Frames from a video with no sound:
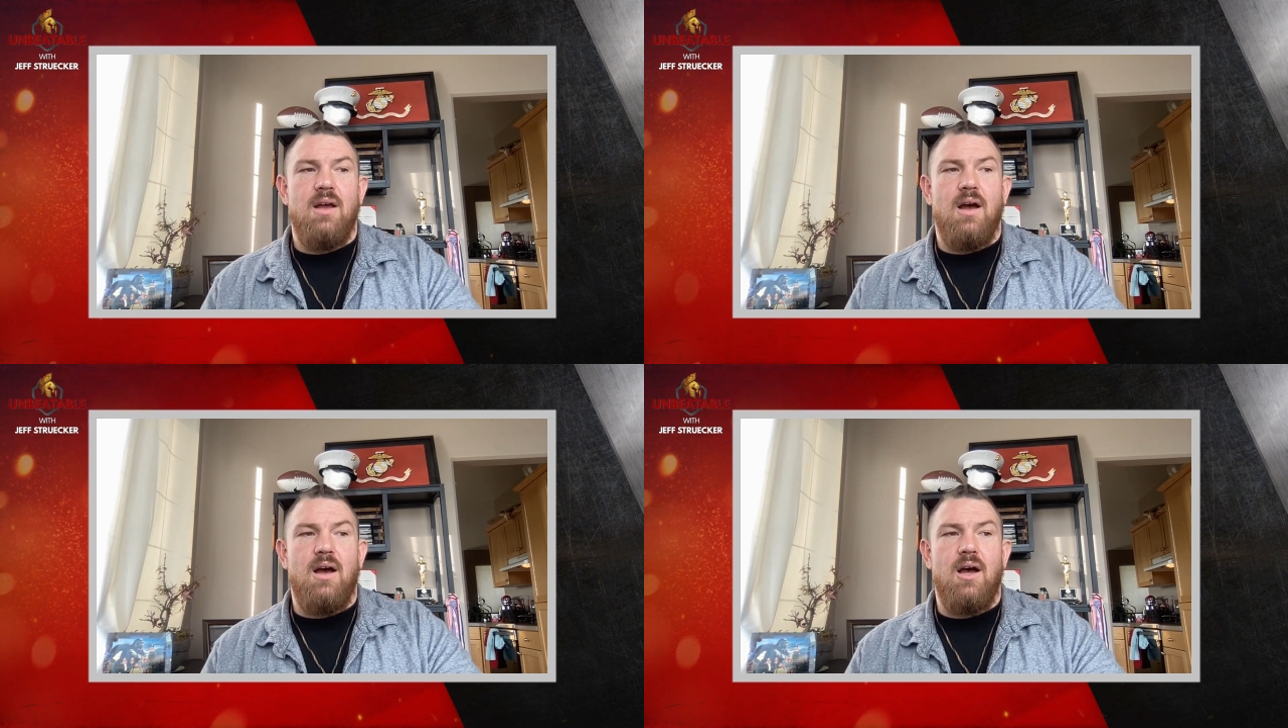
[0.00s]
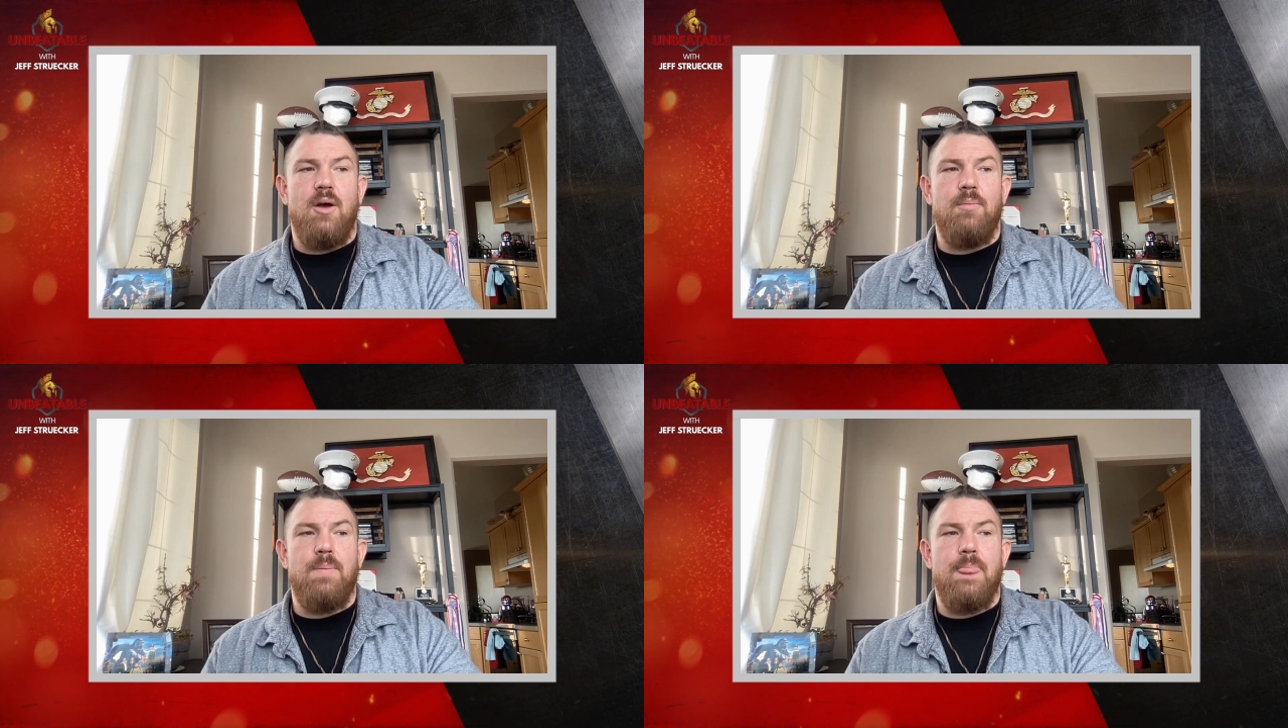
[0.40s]

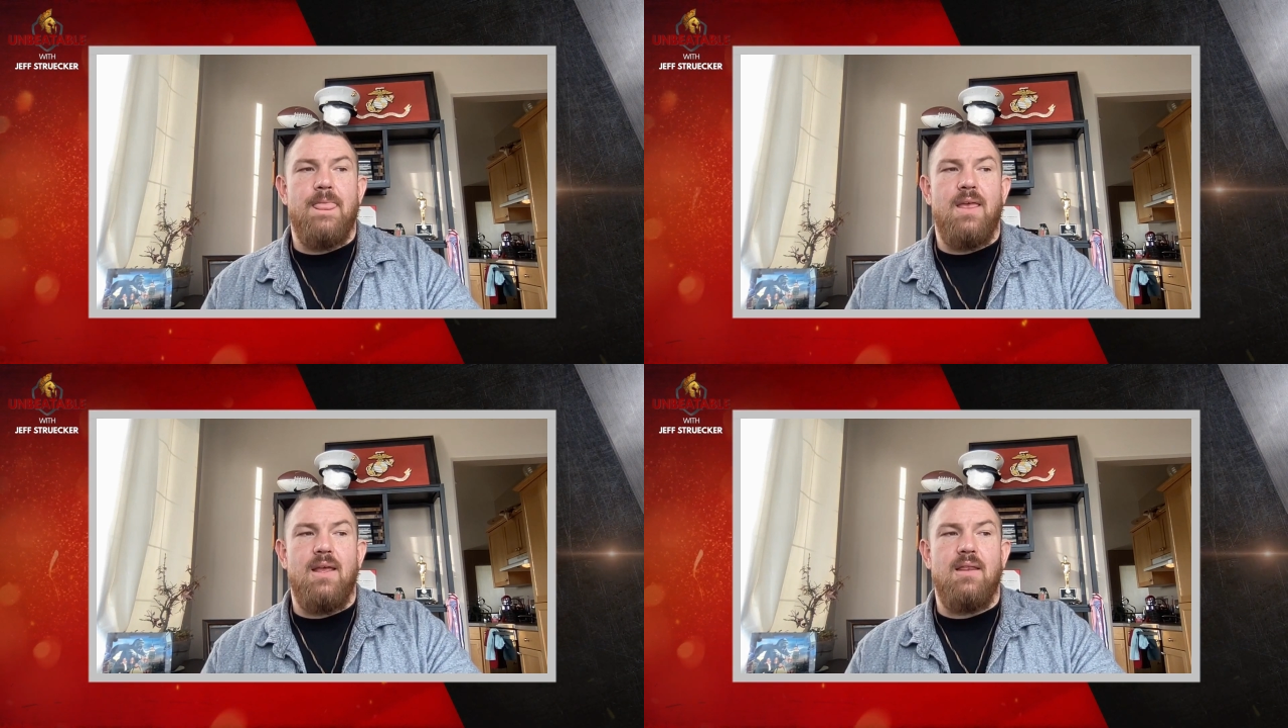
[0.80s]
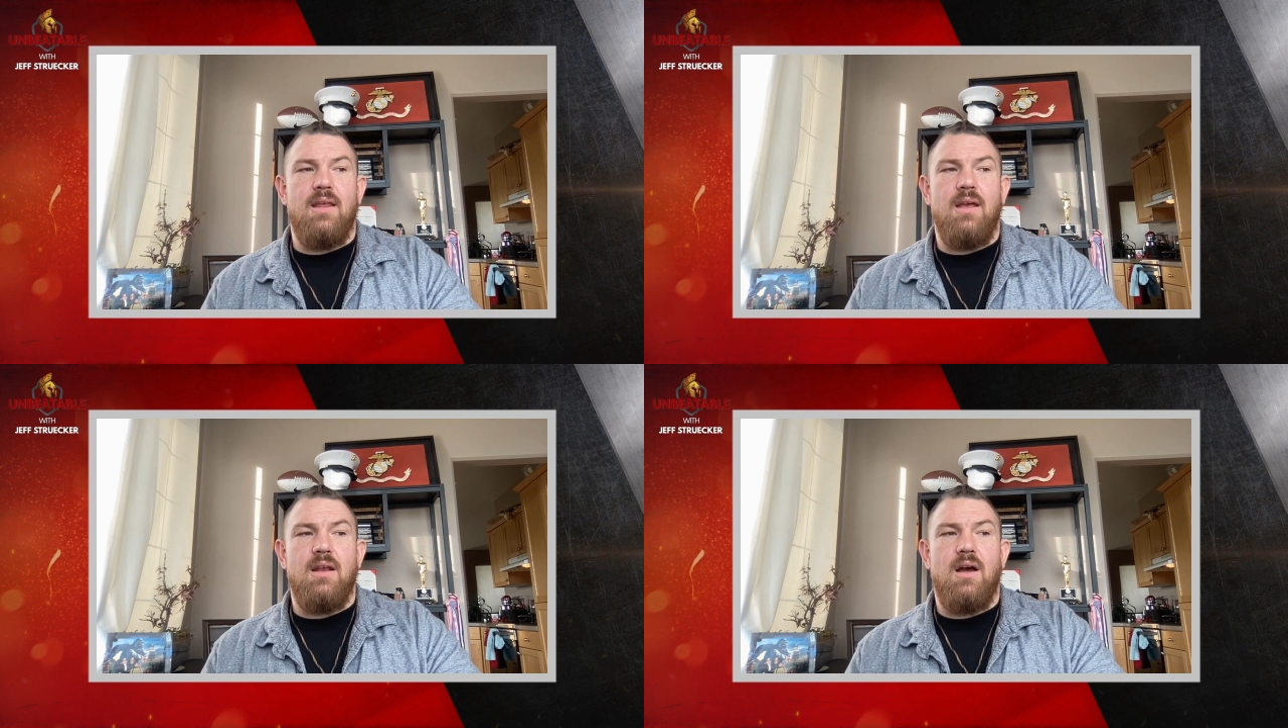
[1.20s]
Um, and
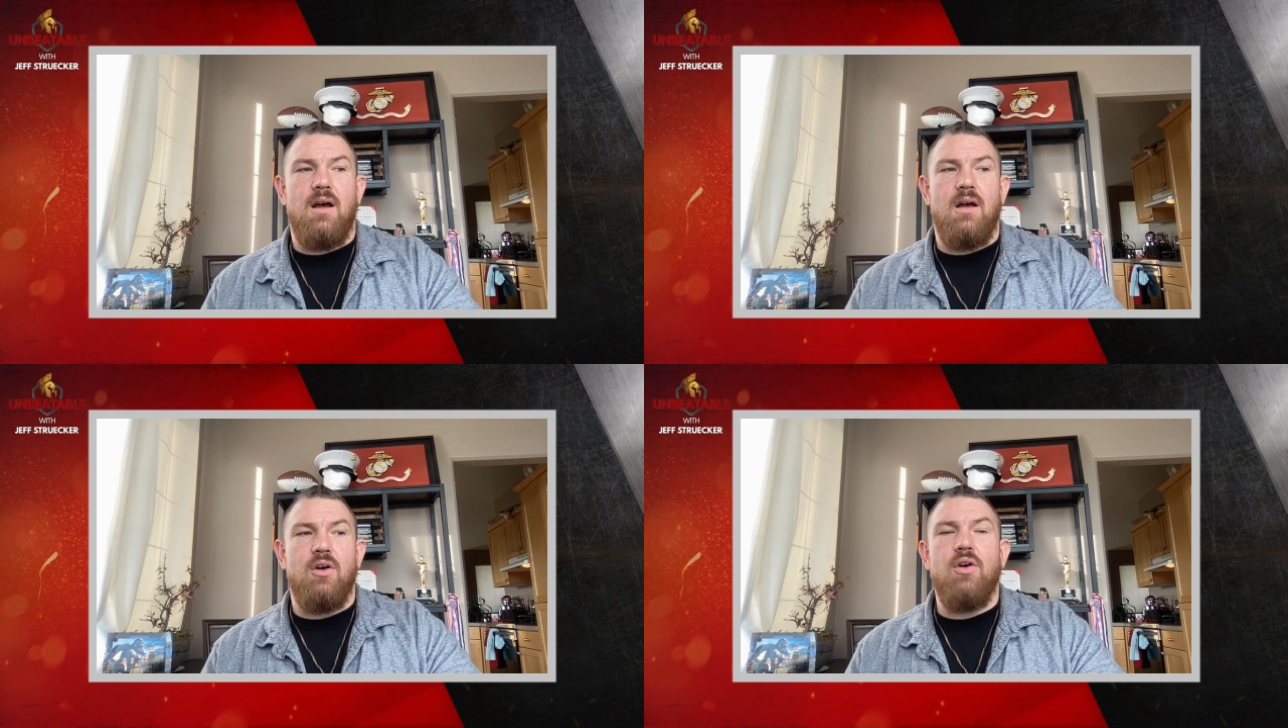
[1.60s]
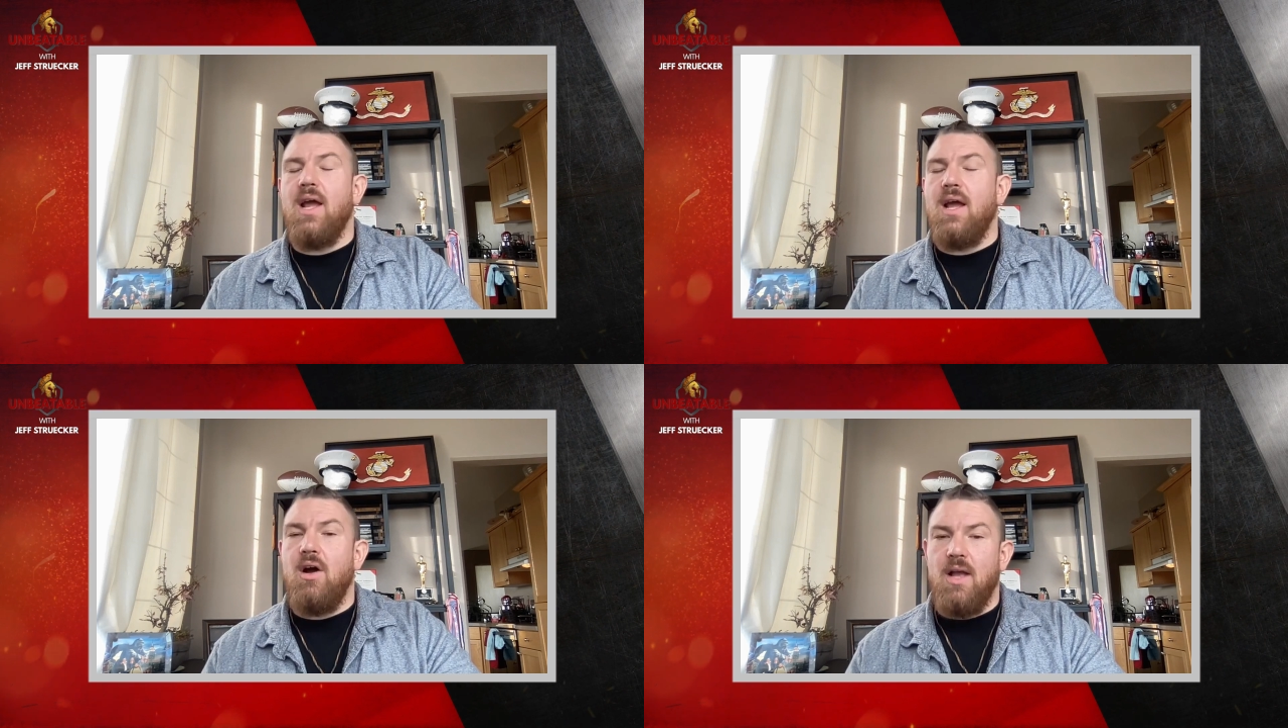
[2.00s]
then her and I
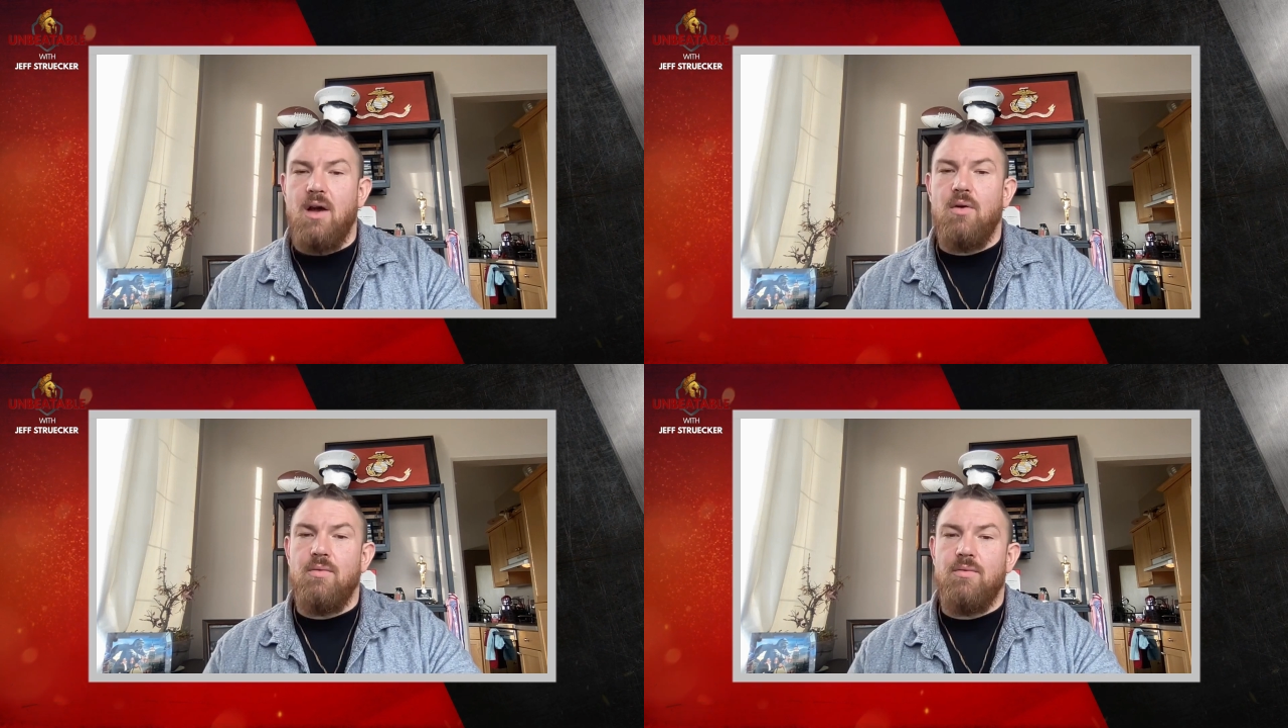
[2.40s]
hung out